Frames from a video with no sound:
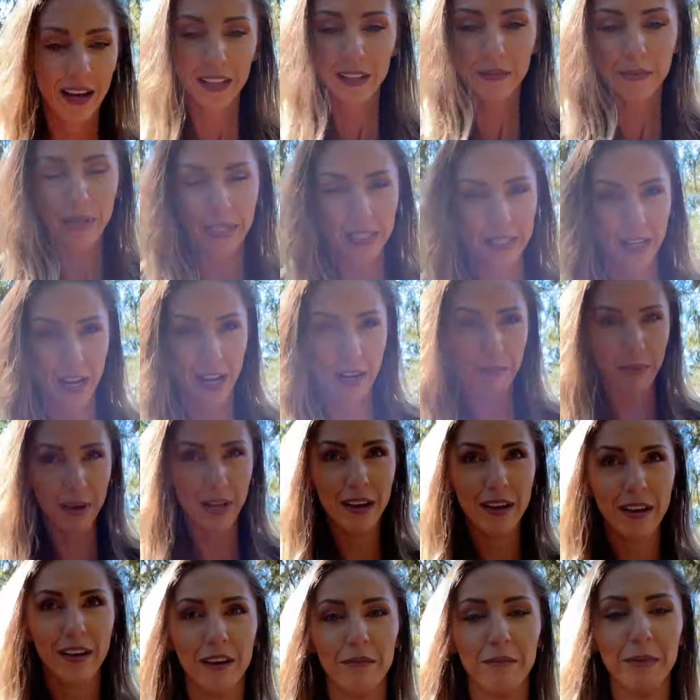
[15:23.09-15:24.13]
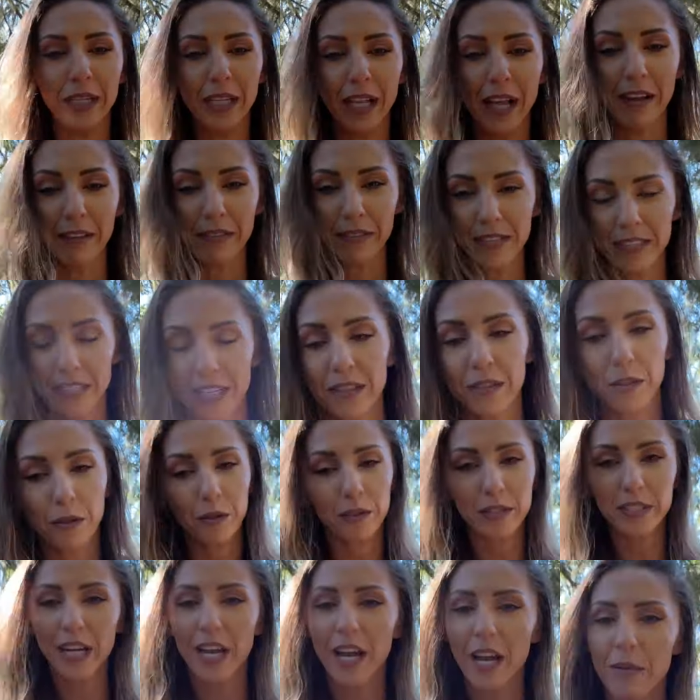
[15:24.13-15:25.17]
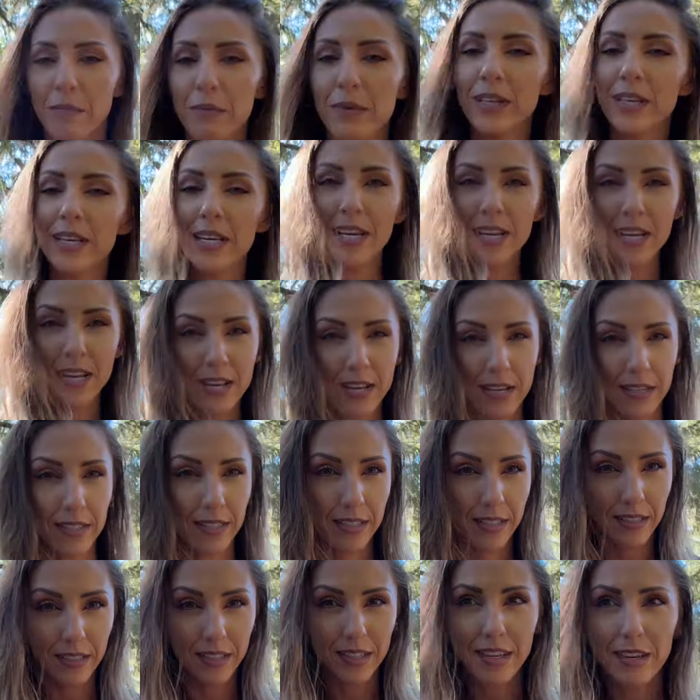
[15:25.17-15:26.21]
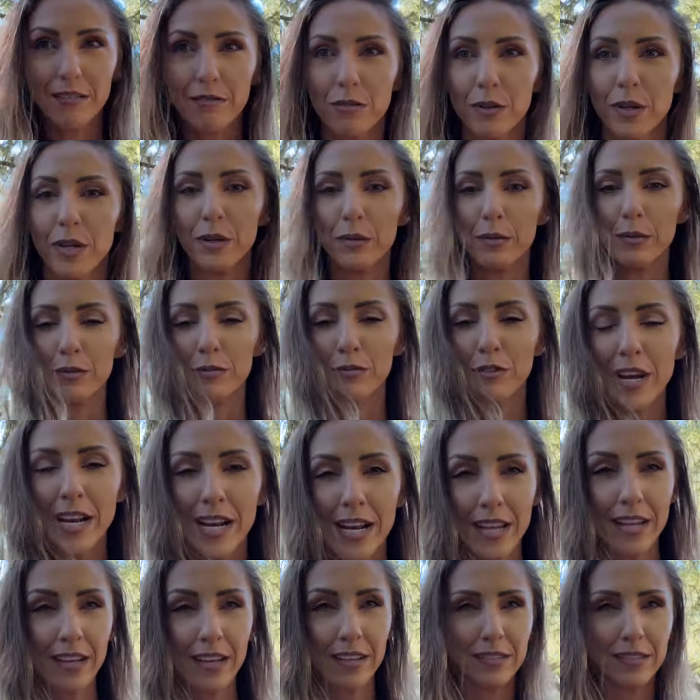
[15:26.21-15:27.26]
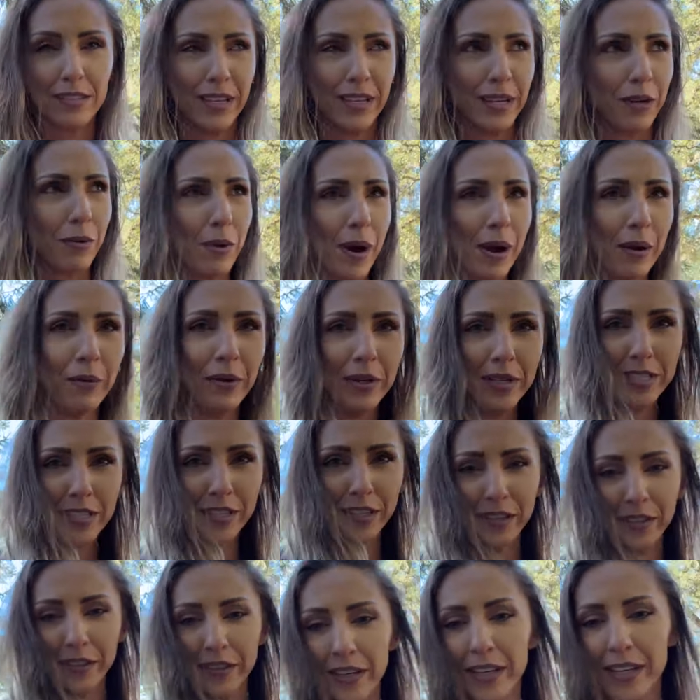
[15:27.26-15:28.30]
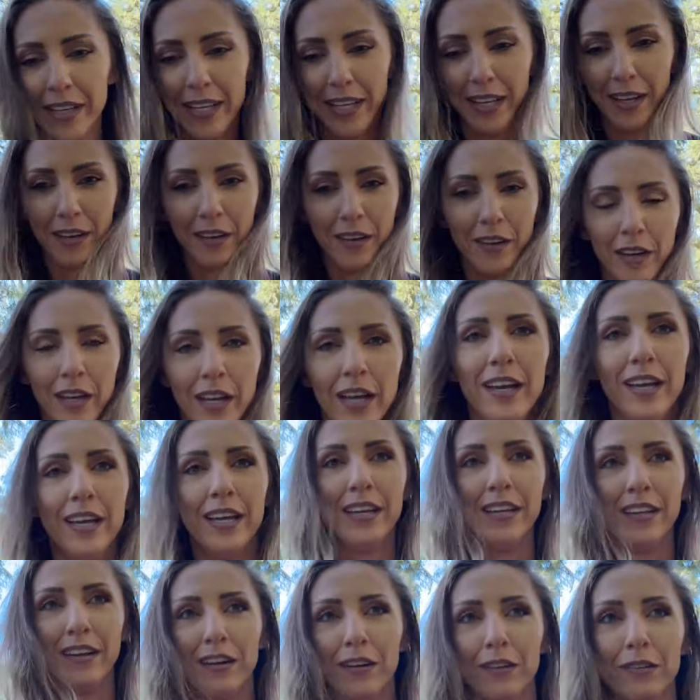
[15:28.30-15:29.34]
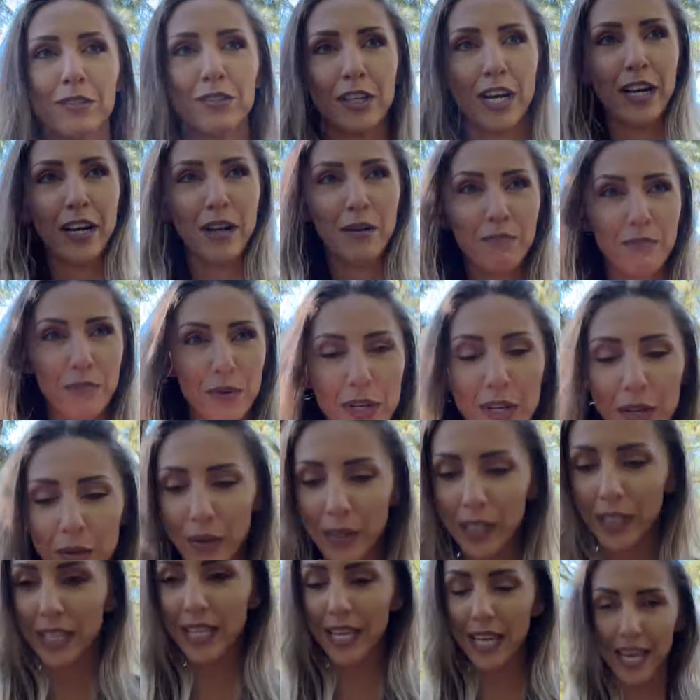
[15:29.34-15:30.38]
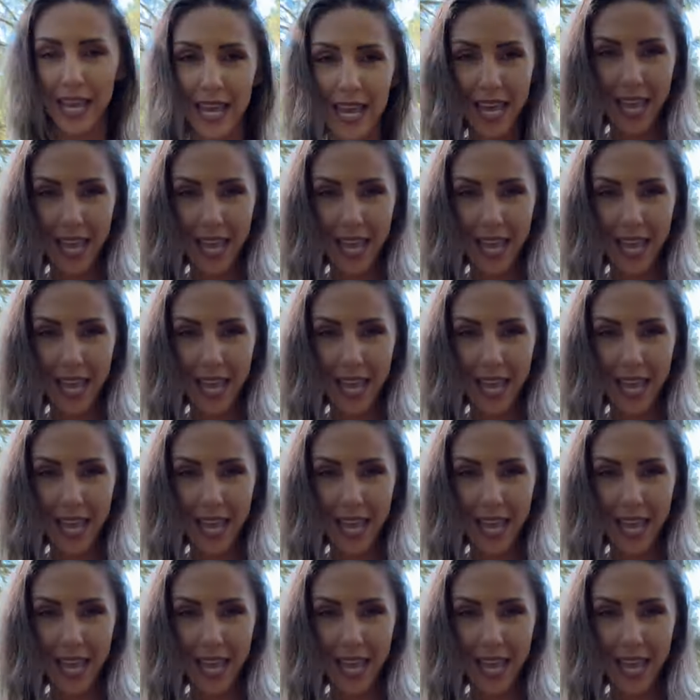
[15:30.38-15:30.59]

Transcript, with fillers: I had the best time of my life. Stayed the whole time, didn't leave when it was rainy, because like, why would you? It all dried up pretty quickly.